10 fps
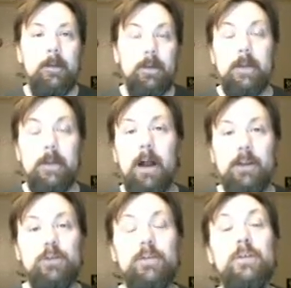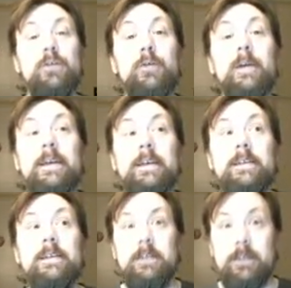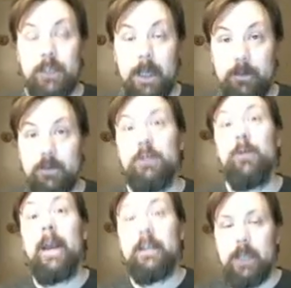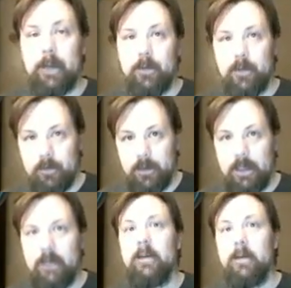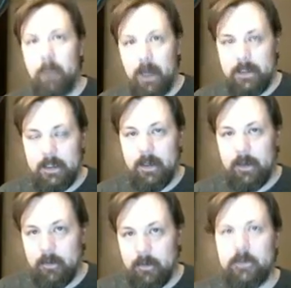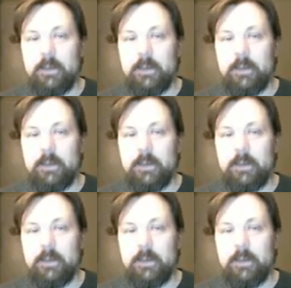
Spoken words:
but then Module 2 is Chapter 2 and Chapter 3 combined together.